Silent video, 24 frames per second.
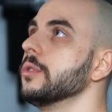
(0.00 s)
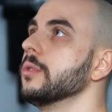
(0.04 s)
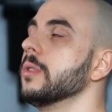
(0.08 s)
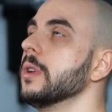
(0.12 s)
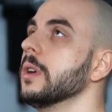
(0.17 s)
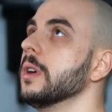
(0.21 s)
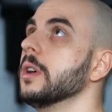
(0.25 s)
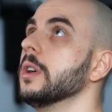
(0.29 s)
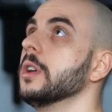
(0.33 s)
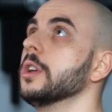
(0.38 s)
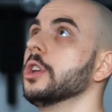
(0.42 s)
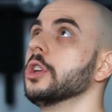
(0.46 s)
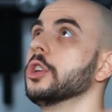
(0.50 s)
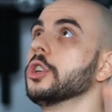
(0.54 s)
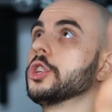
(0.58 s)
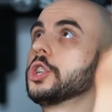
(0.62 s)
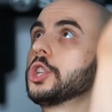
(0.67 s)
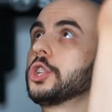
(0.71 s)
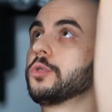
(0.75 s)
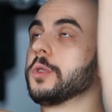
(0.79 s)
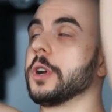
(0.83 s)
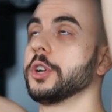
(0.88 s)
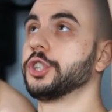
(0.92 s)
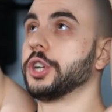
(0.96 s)
you,
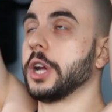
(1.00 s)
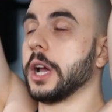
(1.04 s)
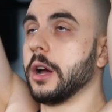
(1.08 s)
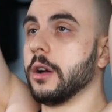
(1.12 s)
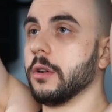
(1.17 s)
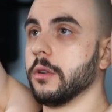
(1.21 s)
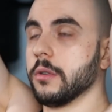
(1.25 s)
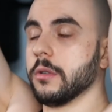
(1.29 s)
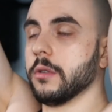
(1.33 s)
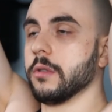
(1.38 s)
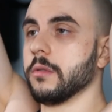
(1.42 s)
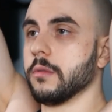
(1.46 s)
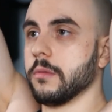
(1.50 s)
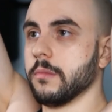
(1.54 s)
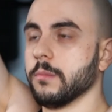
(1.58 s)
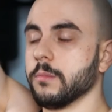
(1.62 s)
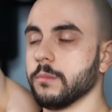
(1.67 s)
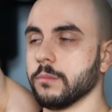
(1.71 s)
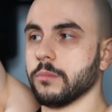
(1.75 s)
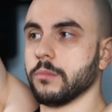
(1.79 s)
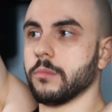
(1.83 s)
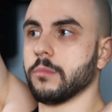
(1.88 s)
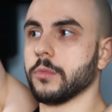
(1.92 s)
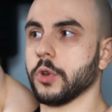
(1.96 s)
stretch out
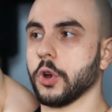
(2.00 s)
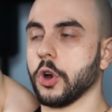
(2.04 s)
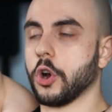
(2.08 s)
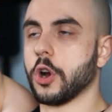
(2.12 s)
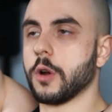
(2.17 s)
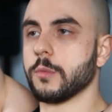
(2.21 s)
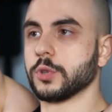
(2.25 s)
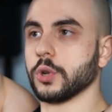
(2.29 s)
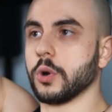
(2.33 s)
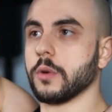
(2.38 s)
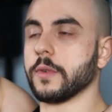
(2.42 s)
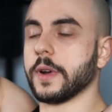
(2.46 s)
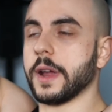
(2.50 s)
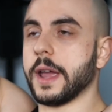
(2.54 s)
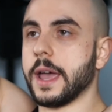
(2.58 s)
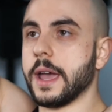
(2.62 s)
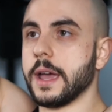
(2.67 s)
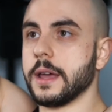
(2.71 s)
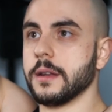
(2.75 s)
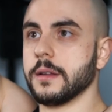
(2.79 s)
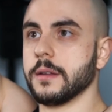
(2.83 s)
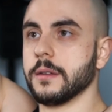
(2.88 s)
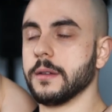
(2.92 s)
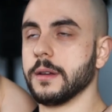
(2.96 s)
your arms
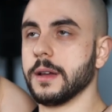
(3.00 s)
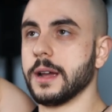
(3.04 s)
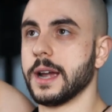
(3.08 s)
overhead,